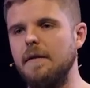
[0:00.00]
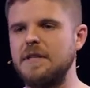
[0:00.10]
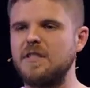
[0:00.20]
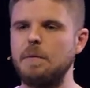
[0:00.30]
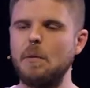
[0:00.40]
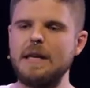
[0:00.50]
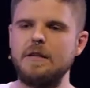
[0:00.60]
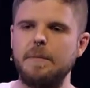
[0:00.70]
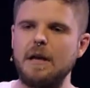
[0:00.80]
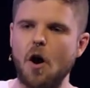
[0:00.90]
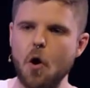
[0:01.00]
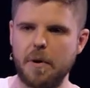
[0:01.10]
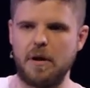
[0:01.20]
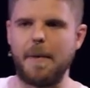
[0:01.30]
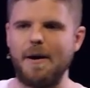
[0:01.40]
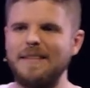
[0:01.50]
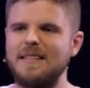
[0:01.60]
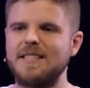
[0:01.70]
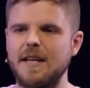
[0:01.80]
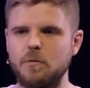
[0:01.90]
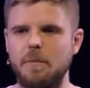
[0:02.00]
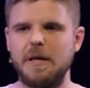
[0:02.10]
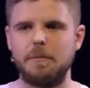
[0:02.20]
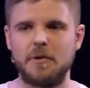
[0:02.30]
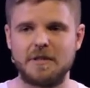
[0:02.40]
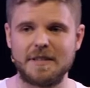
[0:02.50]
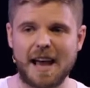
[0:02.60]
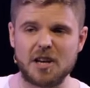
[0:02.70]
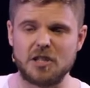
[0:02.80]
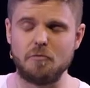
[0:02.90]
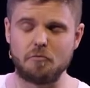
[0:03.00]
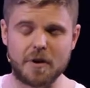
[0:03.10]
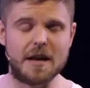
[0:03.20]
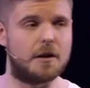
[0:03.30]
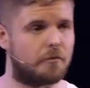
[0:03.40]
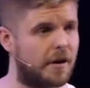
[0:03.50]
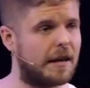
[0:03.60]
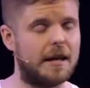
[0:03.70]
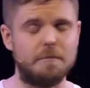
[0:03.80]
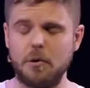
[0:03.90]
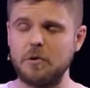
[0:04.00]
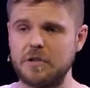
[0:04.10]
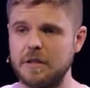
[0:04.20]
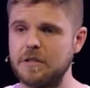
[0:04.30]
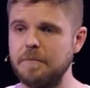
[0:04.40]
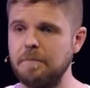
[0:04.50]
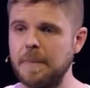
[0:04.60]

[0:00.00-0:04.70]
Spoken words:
This is something we need to be open about and discuss with people, because it's actually really, really important.